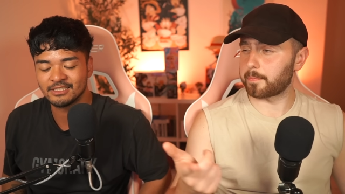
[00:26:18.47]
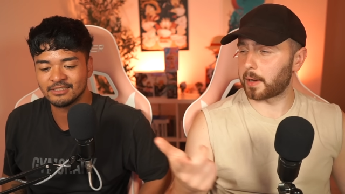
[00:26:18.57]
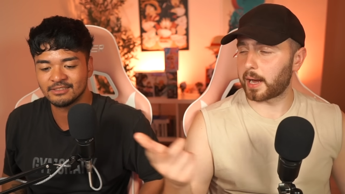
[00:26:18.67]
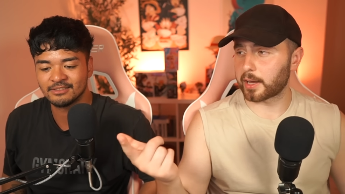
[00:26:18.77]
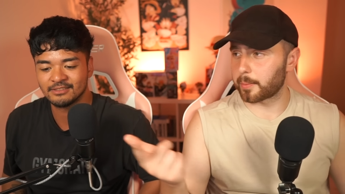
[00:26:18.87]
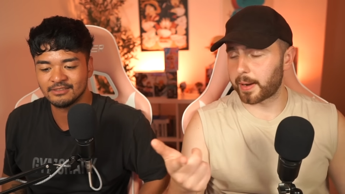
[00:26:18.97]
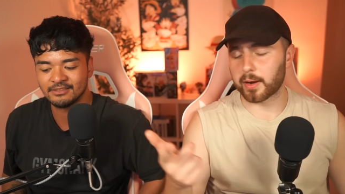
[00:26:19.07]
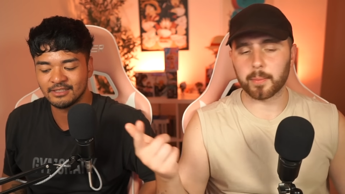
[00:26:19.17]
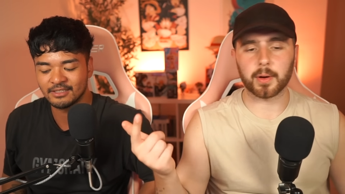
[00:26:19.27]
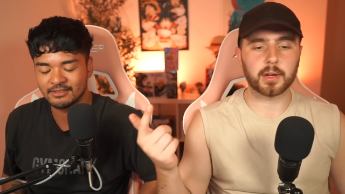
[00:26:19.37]
Speaker 1: I hate
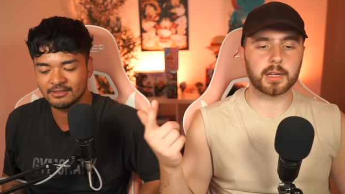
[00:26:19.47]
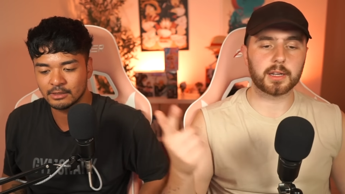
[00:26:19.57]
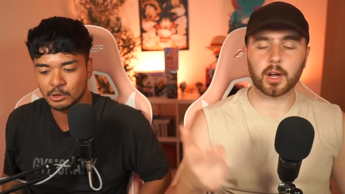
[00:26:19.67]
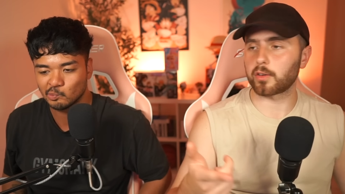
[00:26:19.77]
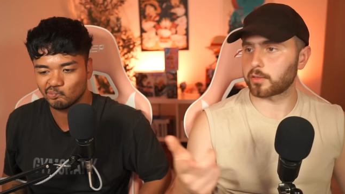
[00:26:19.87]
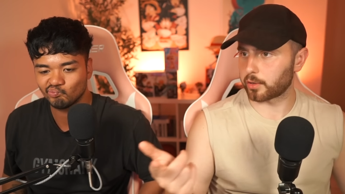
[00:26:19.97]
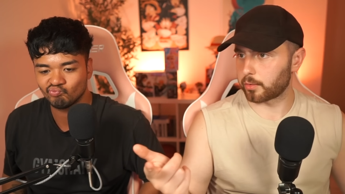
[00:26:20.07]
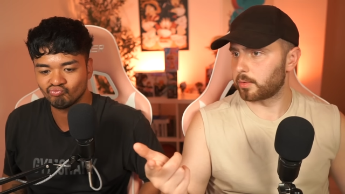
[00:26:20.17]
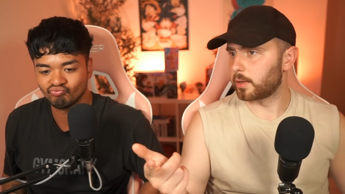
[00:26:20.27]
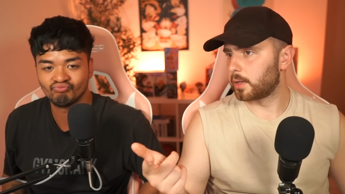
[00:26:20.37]
comparing, yeah. but in Naruto,
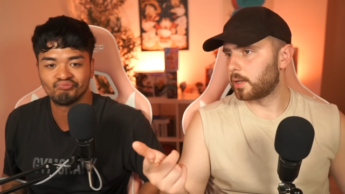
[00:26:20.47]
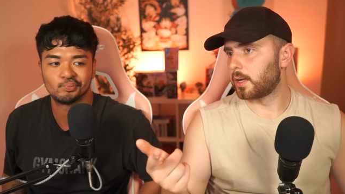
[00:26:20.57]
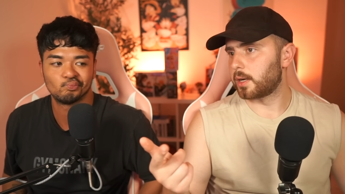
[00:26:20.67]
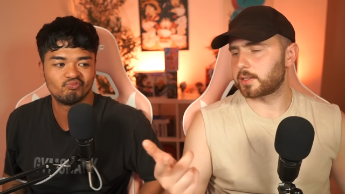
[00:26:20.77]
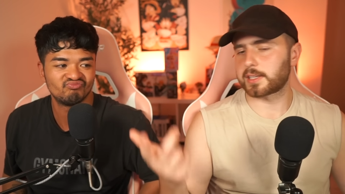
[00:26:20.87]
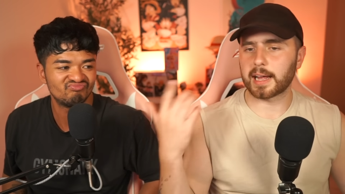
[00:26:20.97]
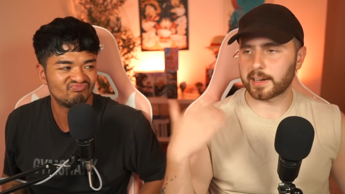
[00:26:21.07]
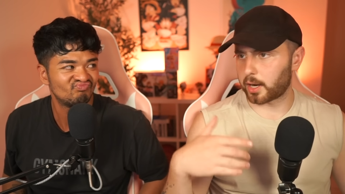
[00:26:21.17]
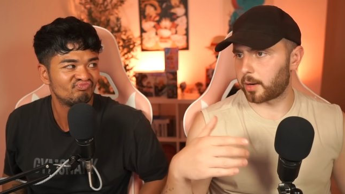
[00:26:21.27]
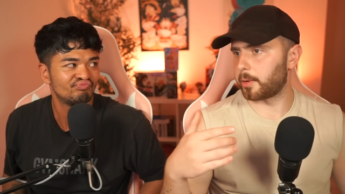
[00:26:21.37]
mm -hmm. sand
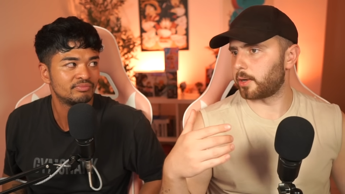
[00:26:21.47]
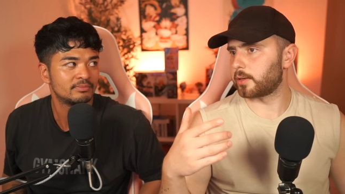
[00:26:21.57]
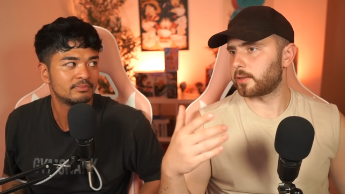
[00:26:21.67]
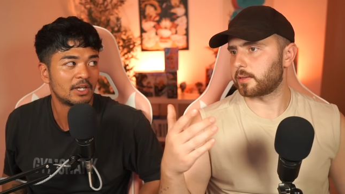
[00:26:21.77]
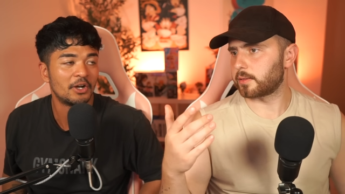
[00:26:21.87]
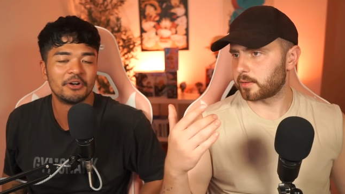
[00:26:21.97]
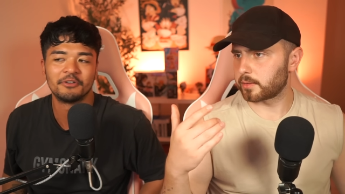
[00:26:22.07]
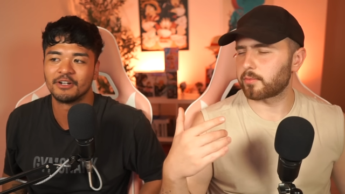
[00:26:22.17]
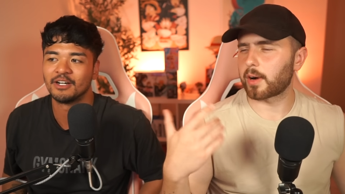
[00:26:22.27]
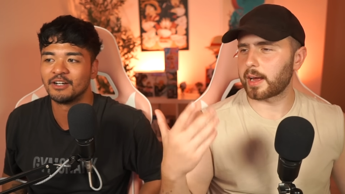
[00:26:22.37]
armor.
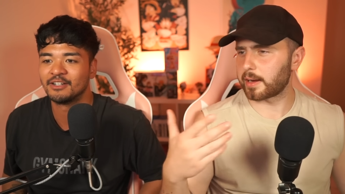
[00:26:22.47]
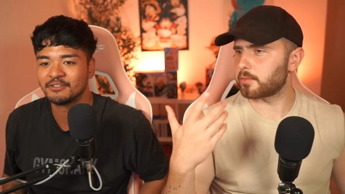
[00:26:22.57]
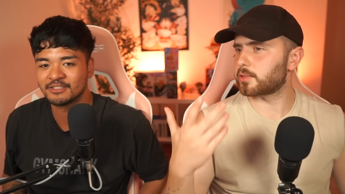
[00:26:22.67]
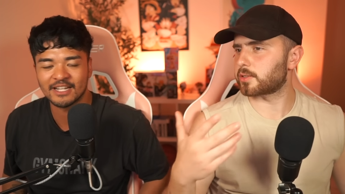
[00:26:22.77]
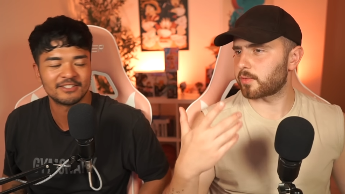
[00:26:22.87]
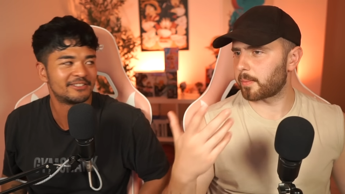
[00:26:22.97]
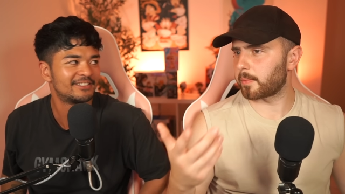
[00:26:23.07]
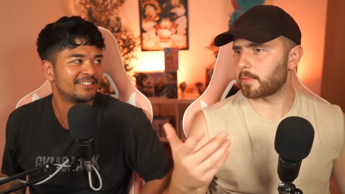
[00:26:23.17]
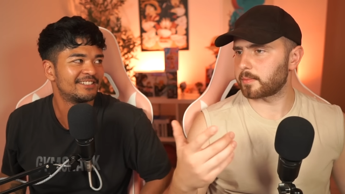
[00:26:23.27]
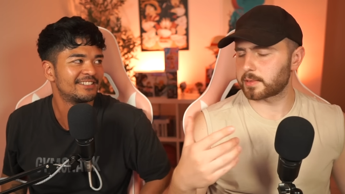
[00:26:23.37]
Oh, uh, right. Uh, it was
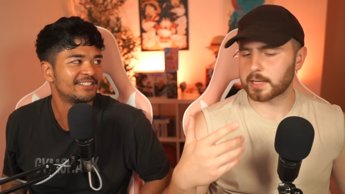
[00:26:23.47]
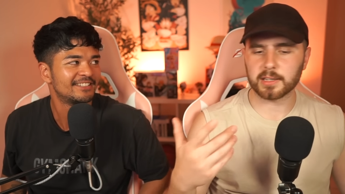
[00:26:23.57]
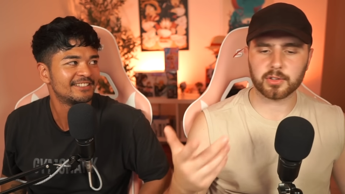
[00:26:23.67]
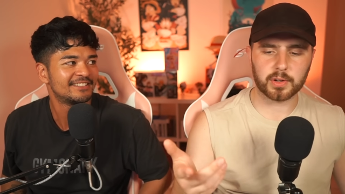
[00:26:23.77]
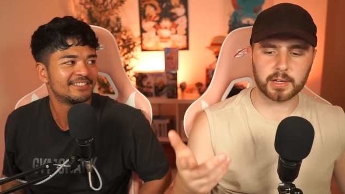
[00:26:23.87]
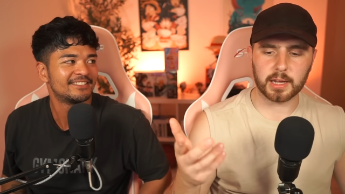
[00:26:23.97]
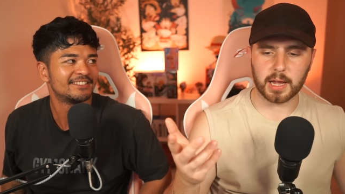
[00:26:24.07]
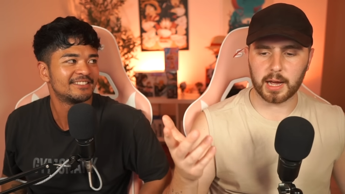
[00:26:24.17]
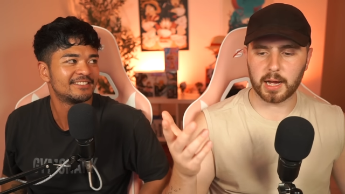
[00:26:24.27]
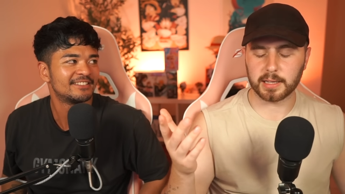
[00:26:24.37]
Sasori. Sasori.
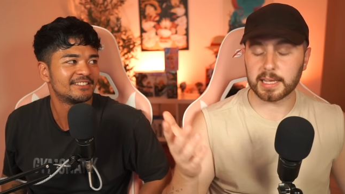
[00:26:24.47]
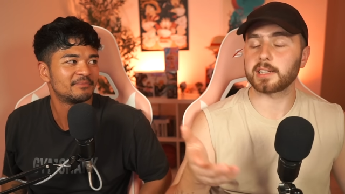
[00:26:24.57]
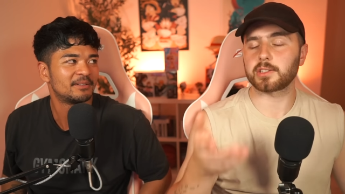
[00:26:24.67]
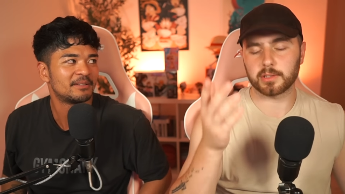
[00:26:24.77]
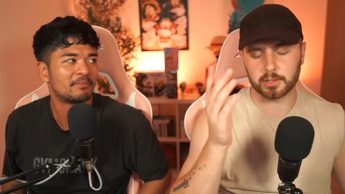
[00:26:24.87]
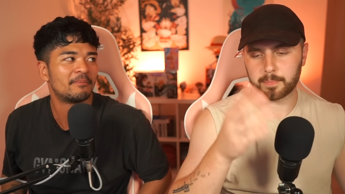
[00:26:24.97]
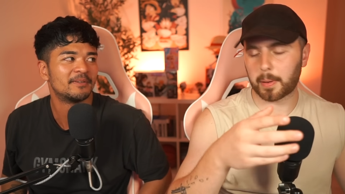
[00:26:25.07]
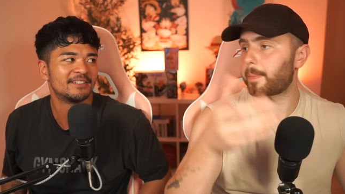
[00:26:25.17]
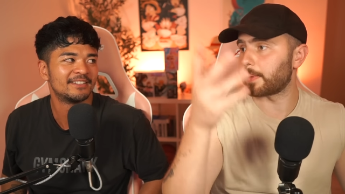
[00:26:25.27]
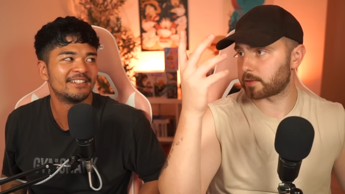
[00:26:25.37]
Uh, yes, the, the puppet.
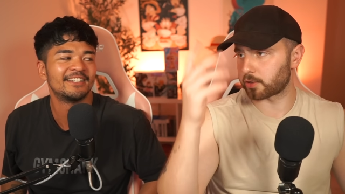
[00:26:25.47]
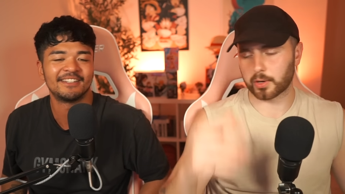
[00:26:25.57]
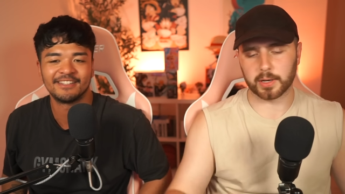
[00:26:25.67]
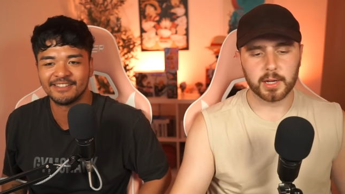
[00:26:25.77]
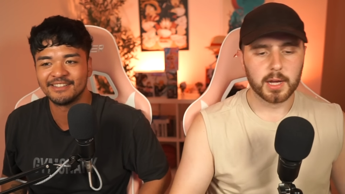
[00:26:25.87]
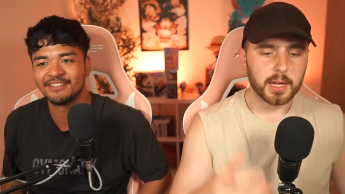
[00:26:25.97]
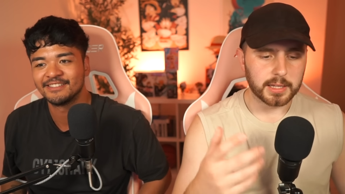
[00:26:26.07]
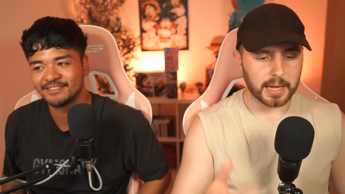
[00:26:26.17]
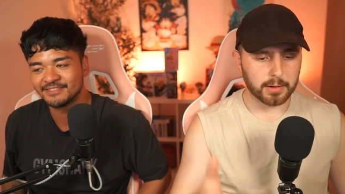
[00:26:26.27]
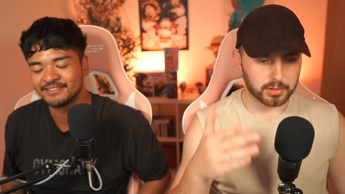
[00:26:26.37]
puppet yeah, sorry. Yeah,
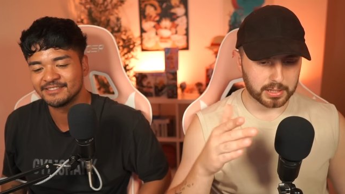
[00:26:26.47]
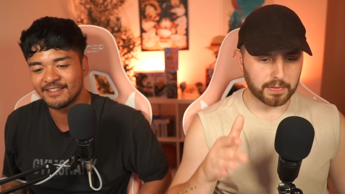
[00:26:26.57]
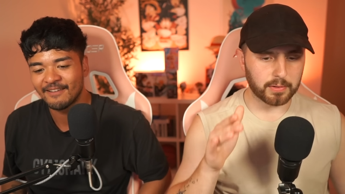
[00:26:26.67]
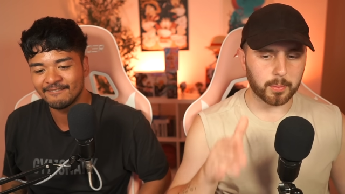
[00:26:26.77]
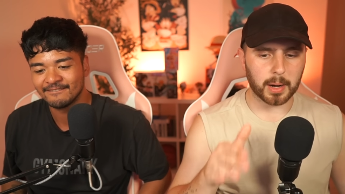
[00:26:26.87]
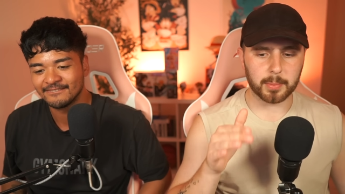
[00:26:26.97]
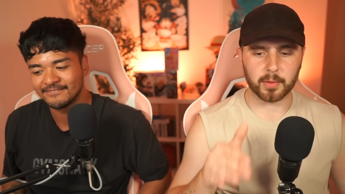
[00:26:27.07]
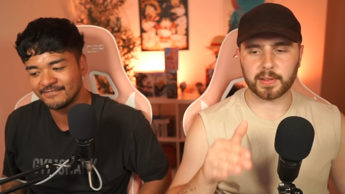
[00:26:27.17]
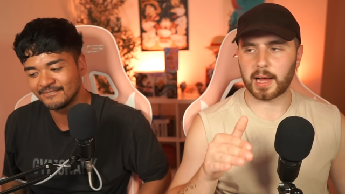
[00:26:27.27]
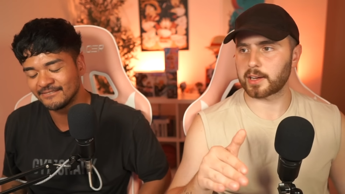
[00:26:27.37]
yeah, it was definitely reminding me
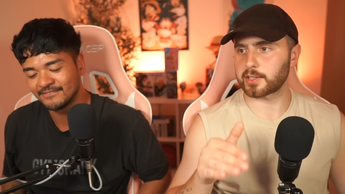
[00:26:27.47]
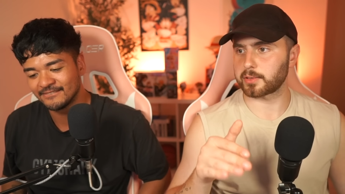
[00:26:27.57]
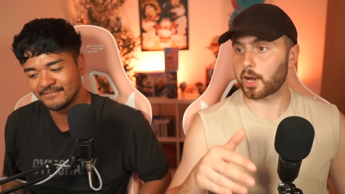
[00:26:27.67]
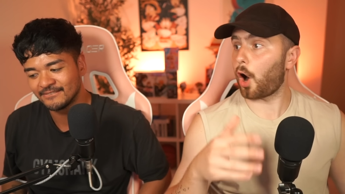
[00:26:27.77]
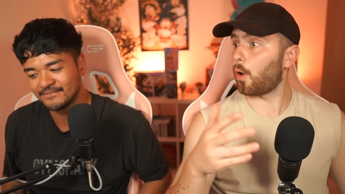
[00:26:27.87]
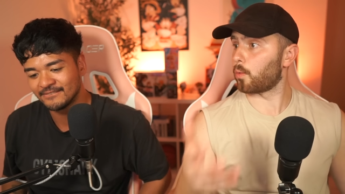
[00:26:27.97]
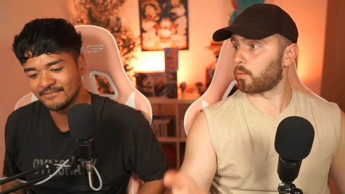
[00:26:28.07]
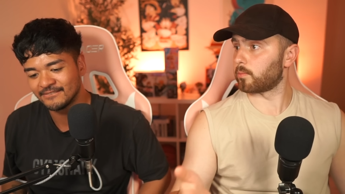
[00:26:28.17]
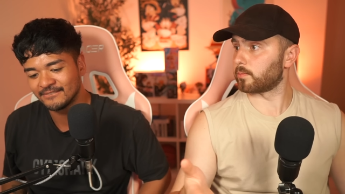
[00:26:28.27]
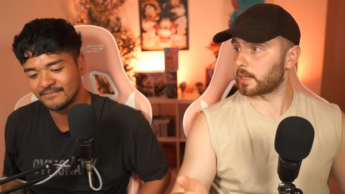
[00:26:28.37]
of that because I was like, oh,
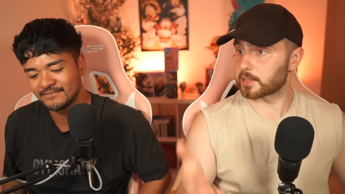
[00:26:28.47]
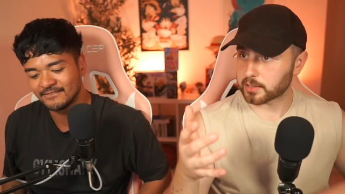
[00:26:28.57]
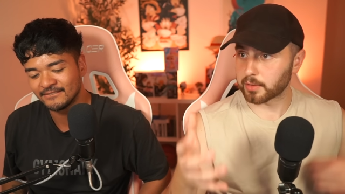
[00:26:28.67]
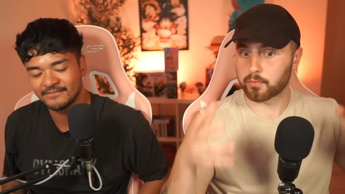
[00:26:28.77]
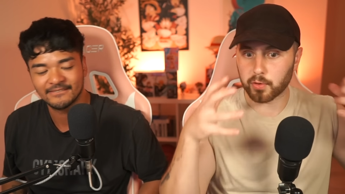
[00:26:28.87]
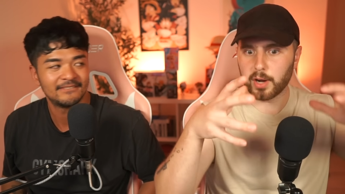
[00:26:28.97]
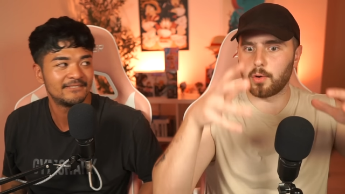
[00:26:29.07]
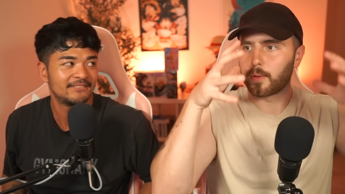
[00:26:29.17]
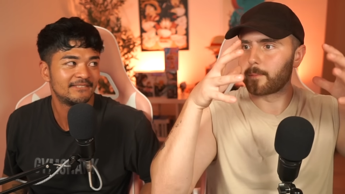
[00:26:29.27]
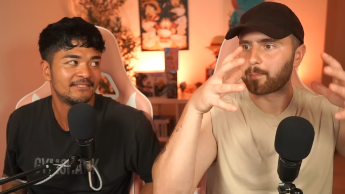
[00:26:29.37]
there's the
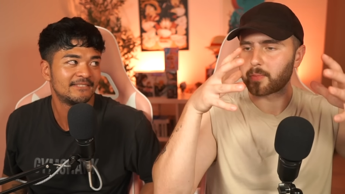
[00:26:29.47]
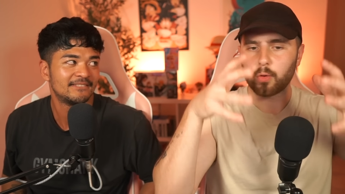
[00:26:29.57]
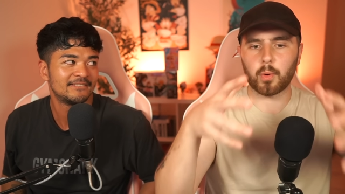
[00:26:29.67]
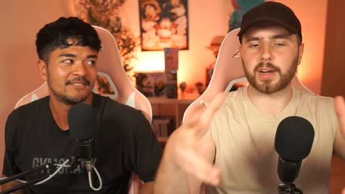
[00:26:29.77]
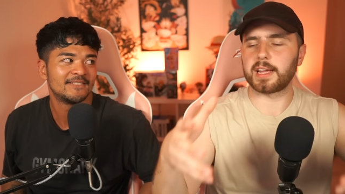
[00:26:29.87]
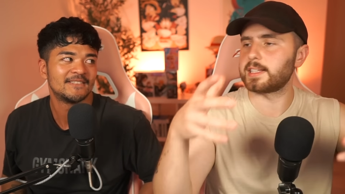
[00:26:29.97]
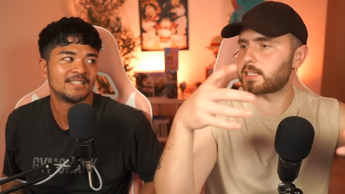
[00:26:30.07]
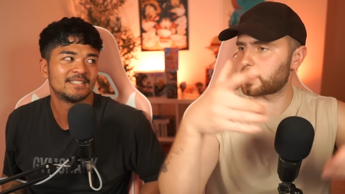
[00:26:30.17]
real one is